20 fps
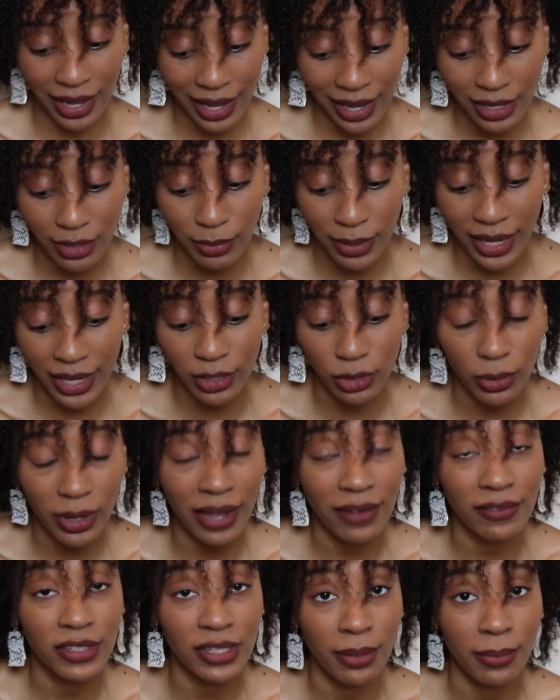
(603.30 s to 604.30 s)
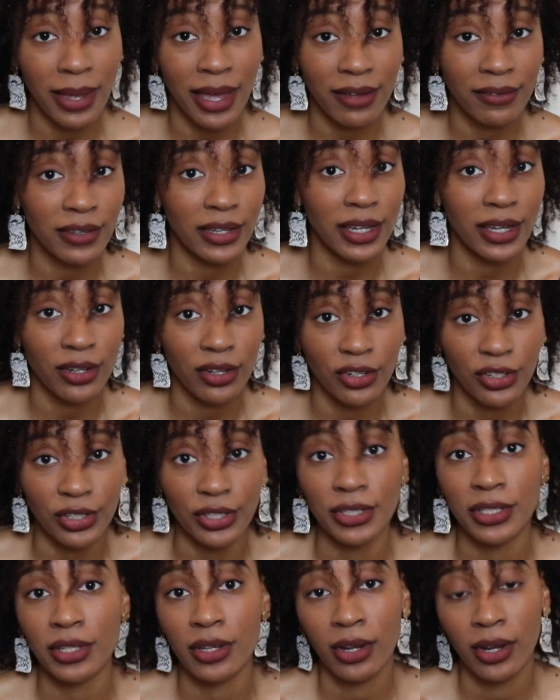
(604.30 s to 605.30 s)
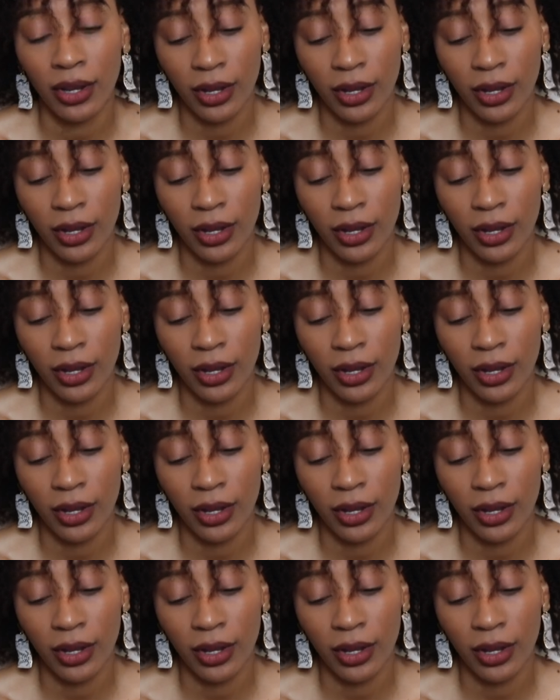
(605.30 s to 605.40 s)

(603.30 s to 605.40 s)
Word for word: Hangman, you have some heavy hitters.